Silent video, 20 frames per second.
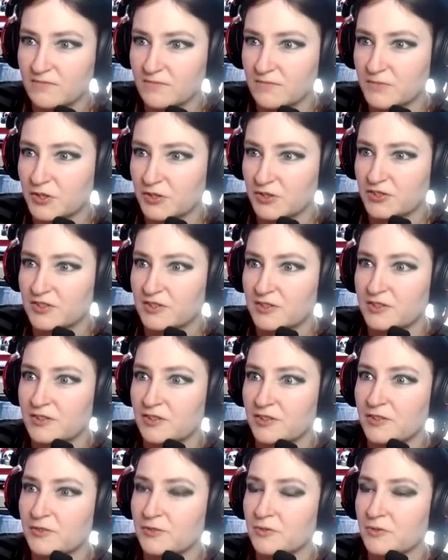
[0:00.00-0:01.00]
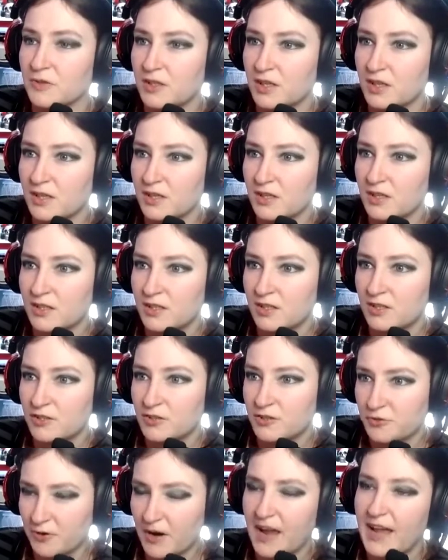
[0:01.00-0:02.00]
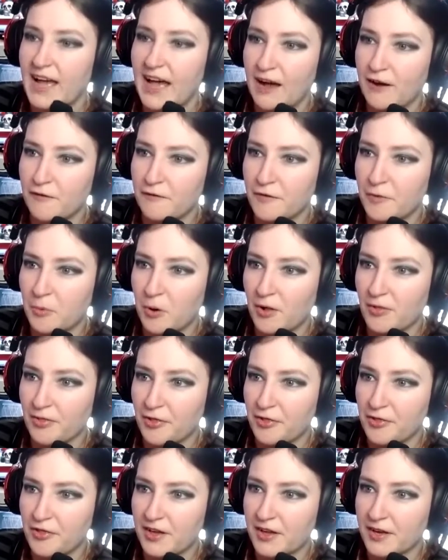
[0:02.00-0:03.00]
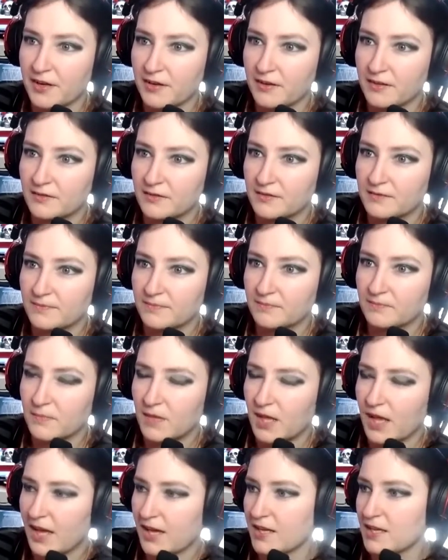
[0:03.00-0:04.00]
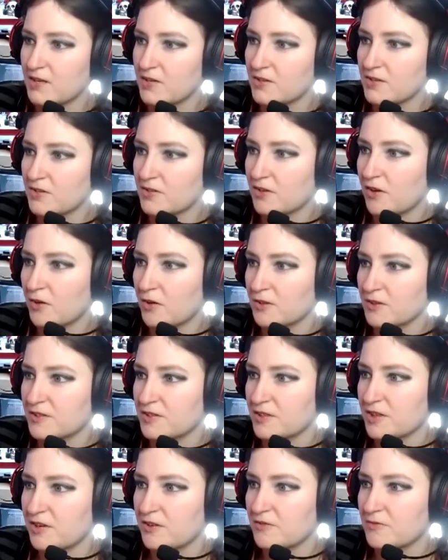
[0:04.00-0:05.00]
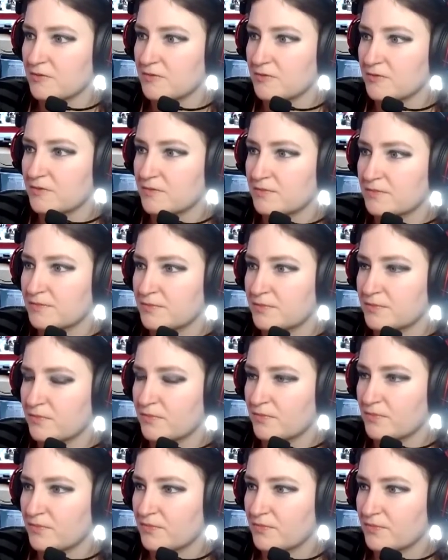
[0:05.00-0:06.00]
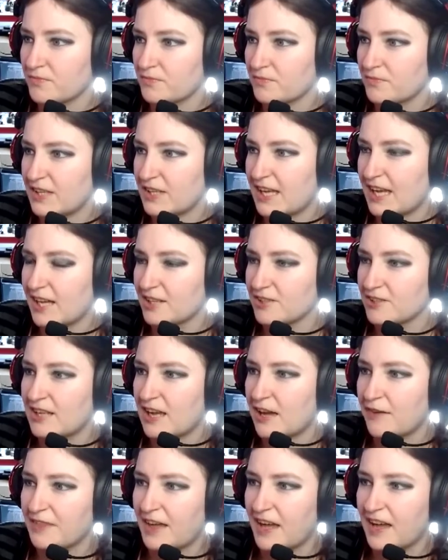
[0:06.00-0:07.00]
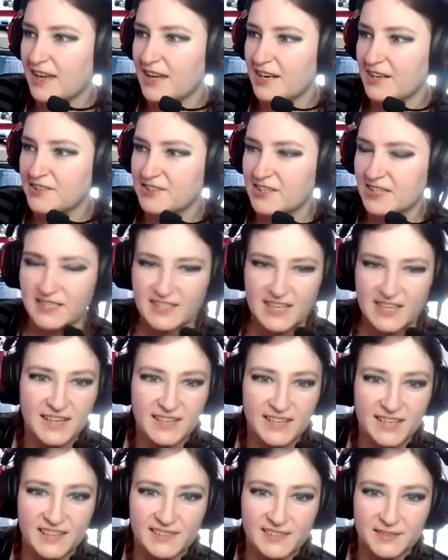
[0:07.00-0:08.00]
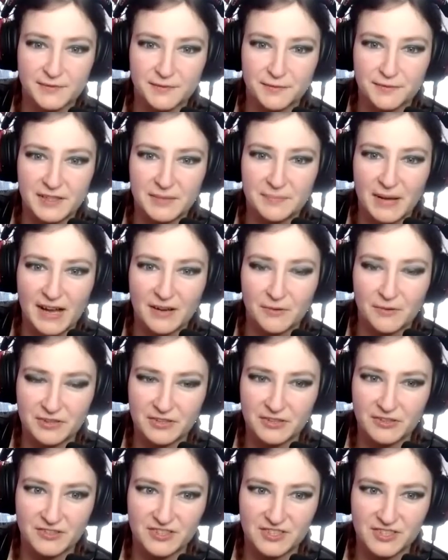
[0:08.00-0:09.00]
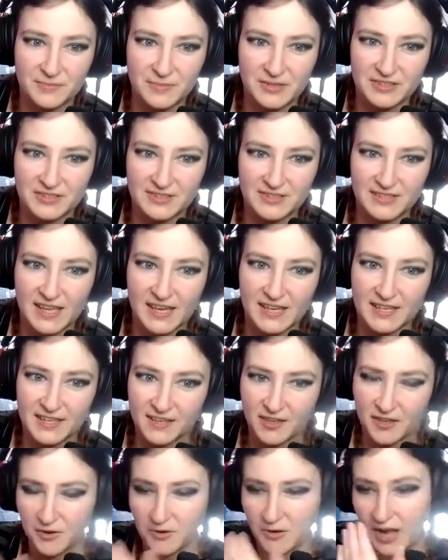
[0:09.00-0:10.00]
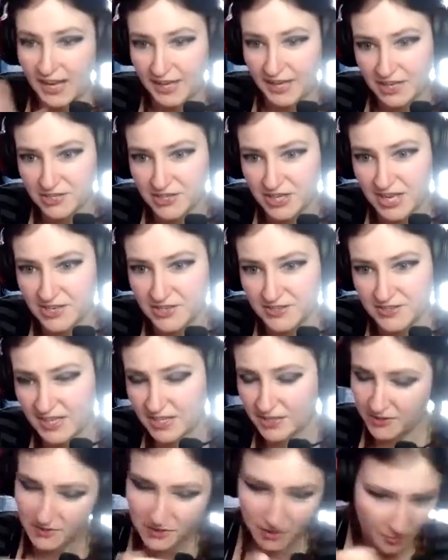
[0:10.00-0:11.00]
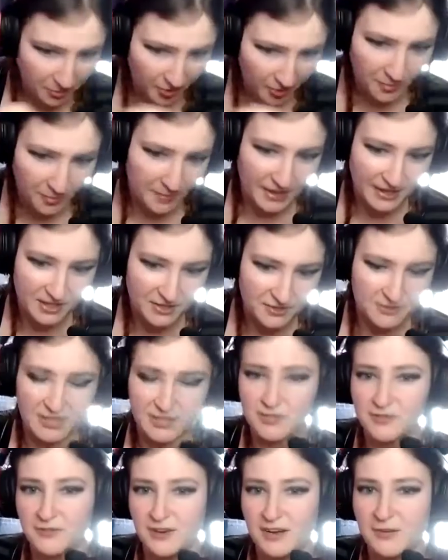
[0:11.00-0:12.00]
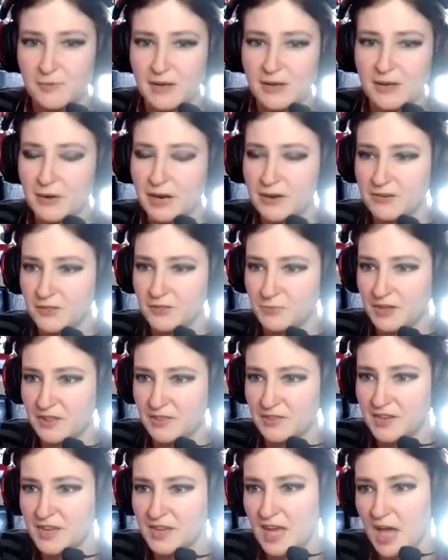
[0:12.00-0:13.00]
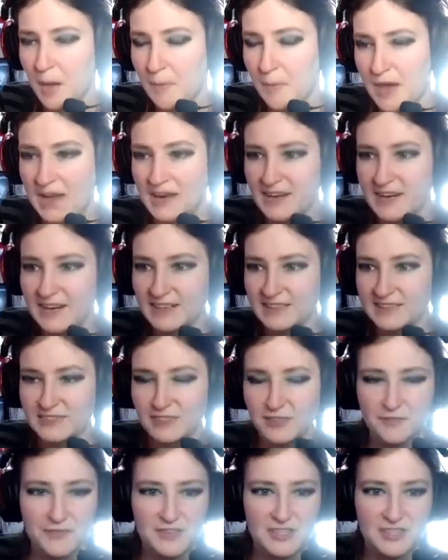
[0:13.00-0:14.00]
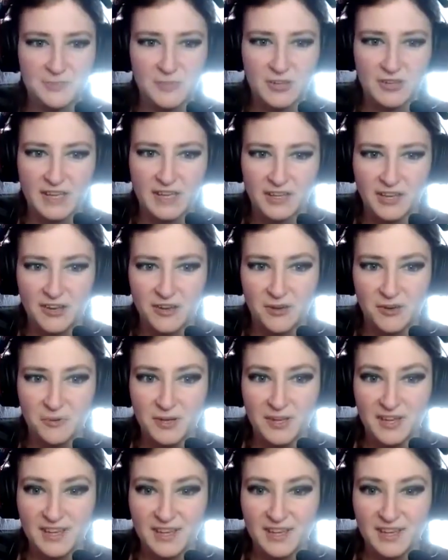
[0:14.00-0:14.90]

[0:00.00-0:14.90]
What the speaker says: just to try it out for one thing, and also, yeah, just have that instantaneous feedback with customers, like, oh, I can change this, no problem, I can do that straight away. Whereas with pen and ink stuff, it's more like, oh,